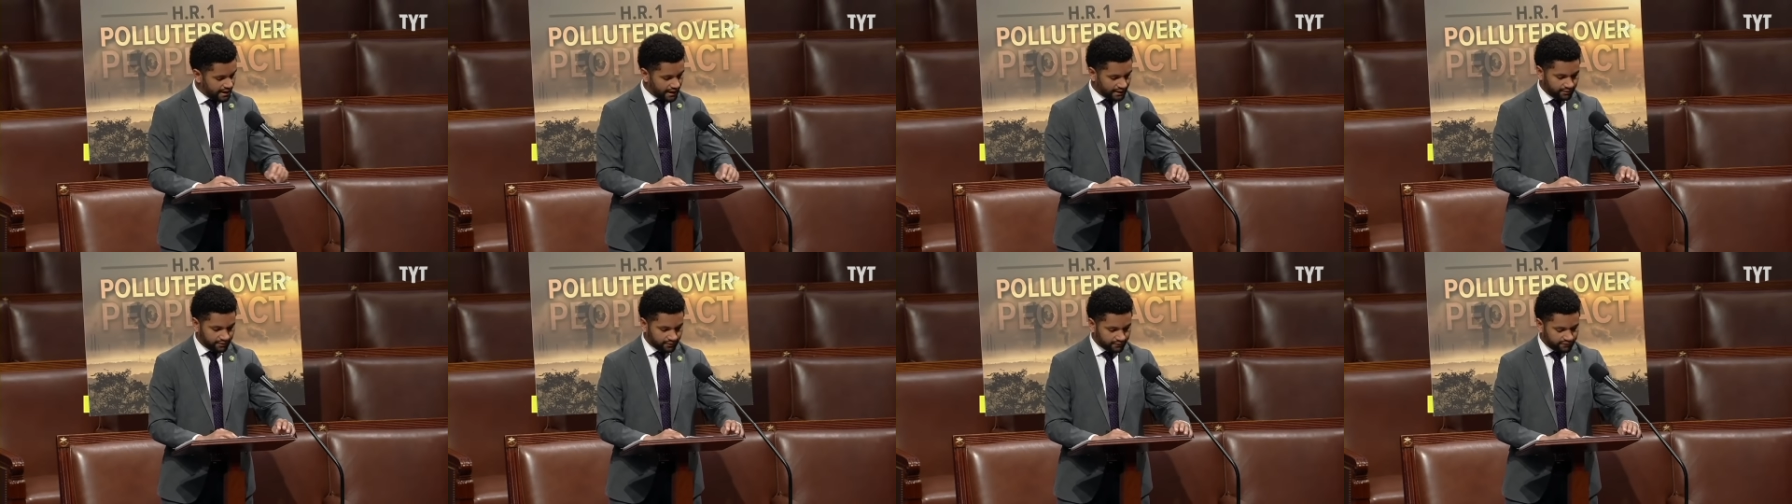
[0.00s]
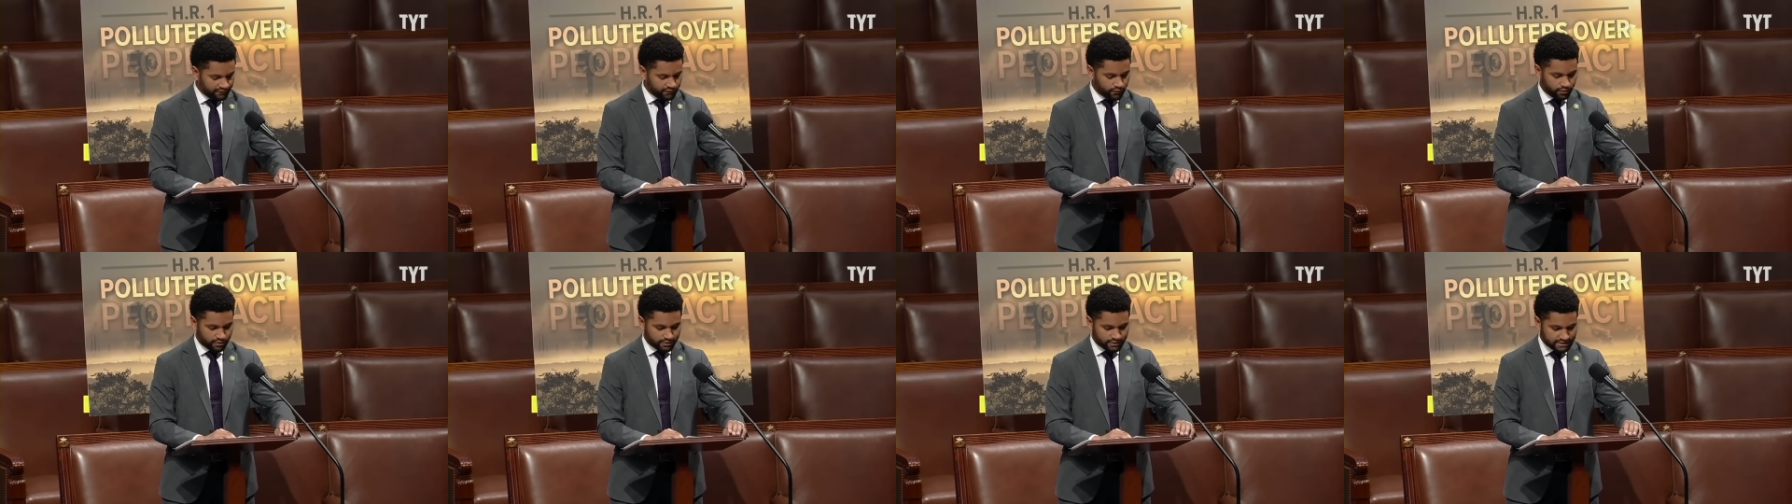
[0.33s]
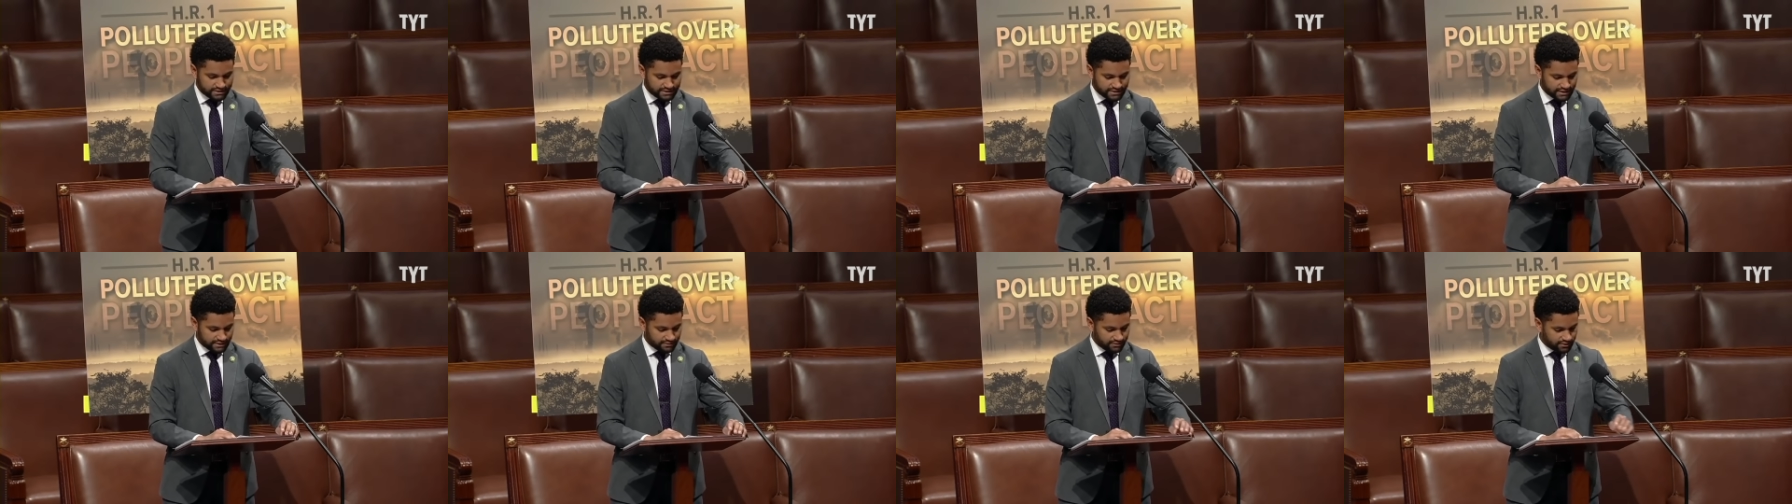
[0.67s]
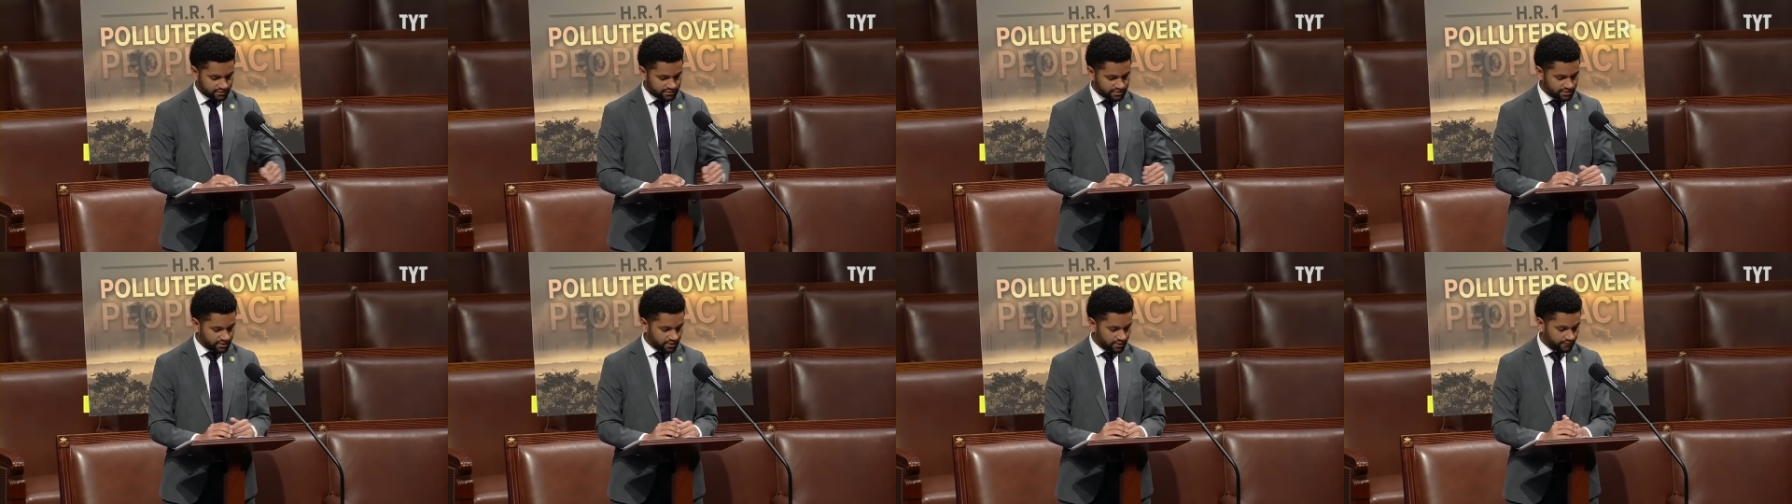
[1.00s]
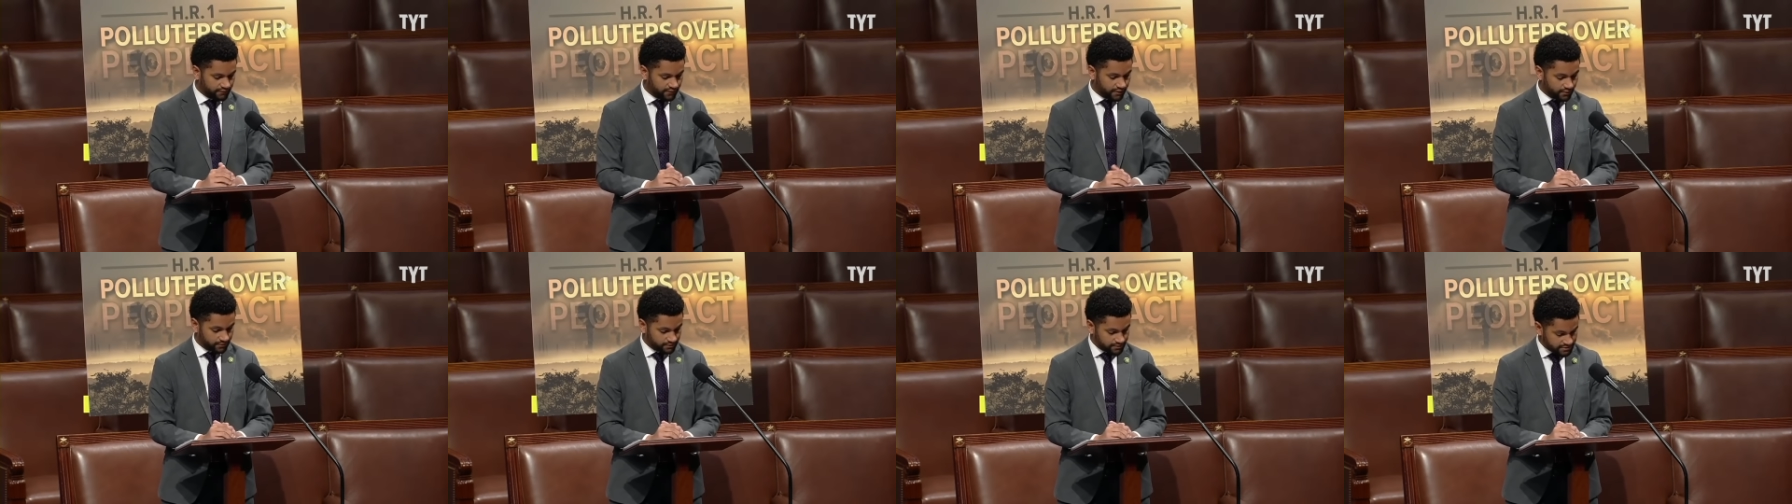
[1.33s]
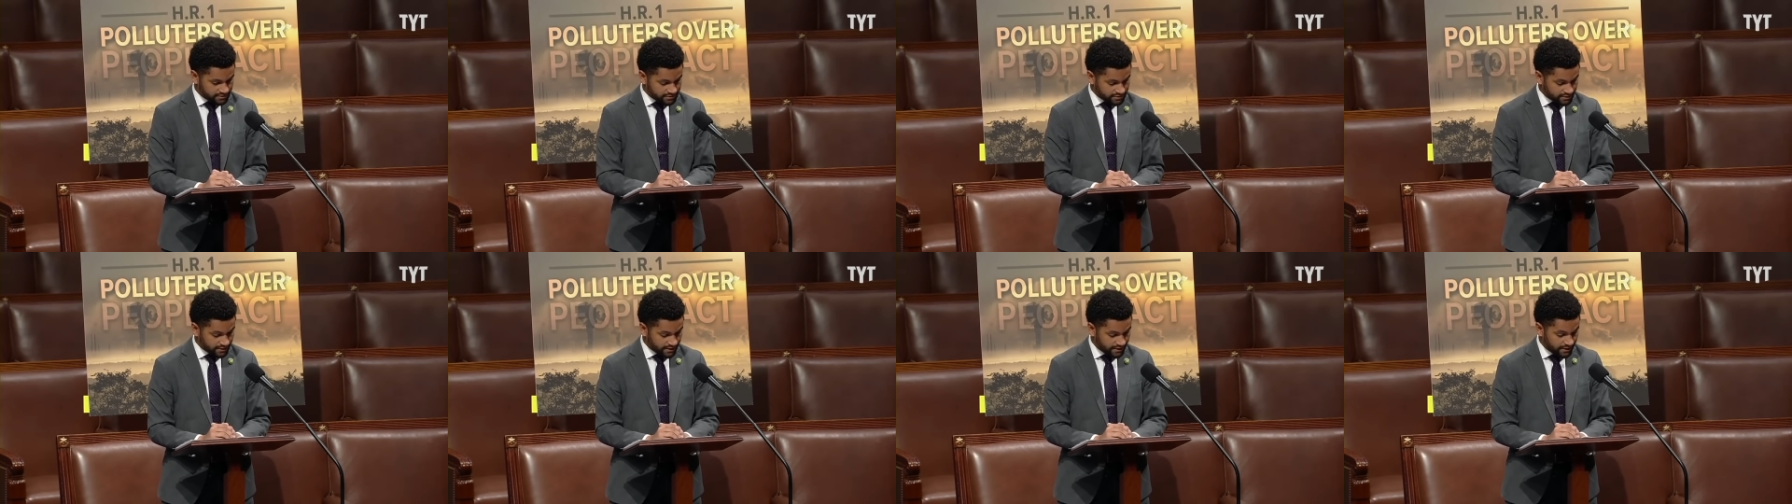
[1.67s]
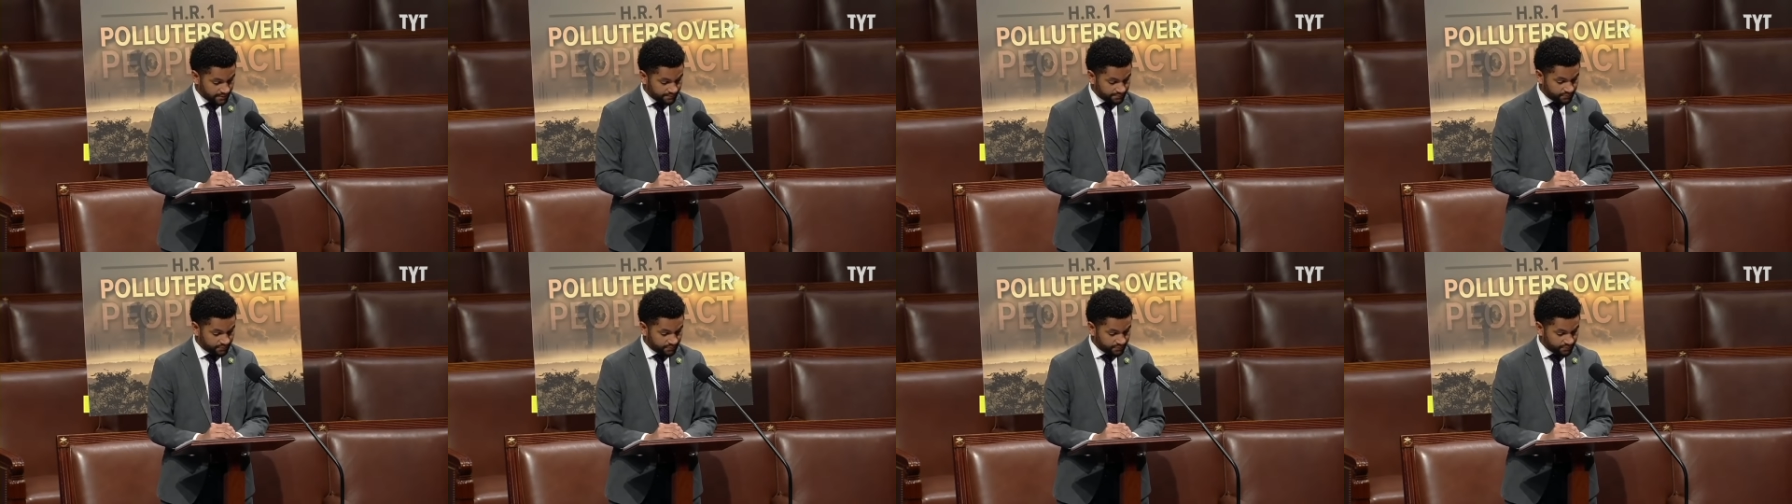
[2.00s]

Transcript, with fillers: I look forward to seeing those no votes.